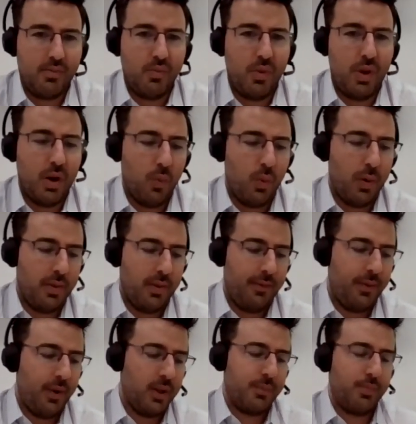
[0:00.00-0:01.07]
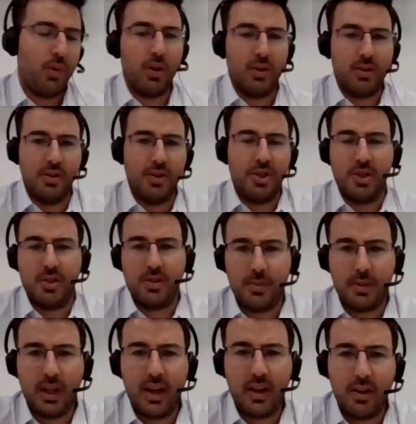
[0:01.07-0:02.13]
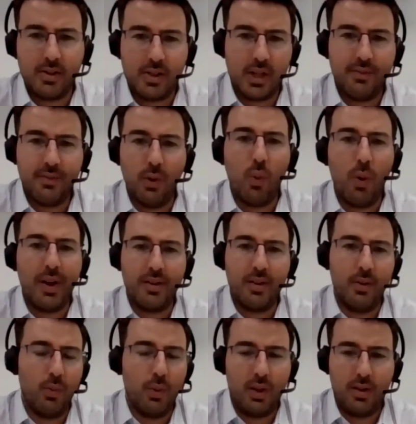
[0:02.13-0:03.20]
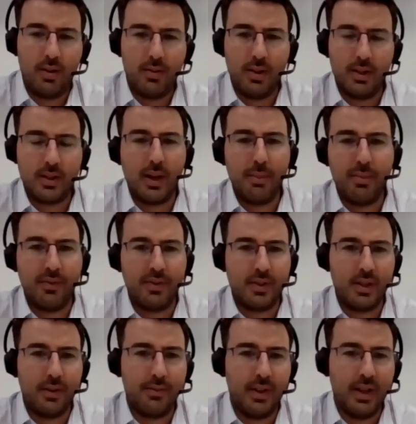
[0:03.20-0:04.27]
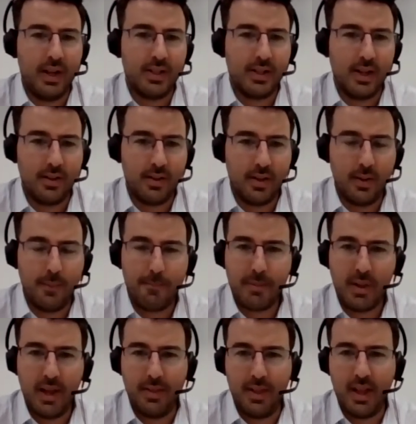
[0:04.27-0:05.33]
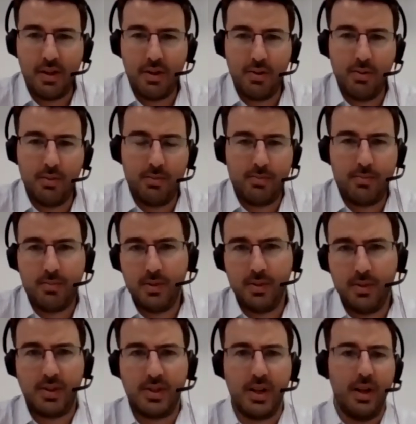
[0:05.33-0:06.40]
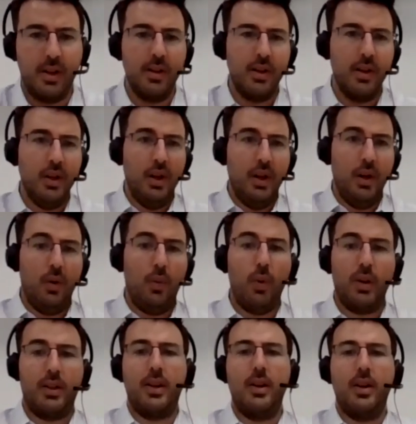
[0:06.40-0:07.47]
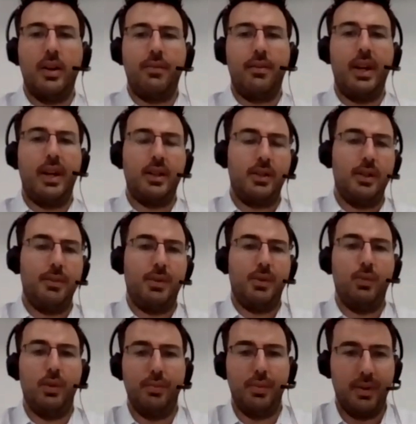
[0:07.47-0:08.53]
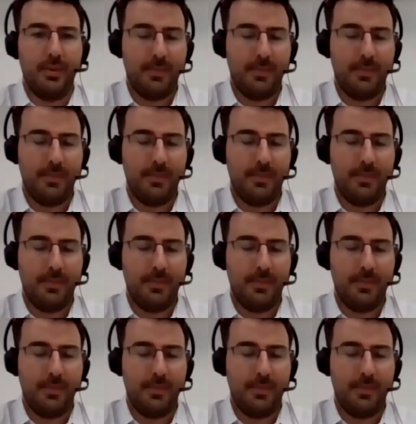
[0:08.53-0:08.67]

you know, the first part is just getting yourself acquainted with the type of stuff that is out there, and then you'll see what the kind of next steps would be.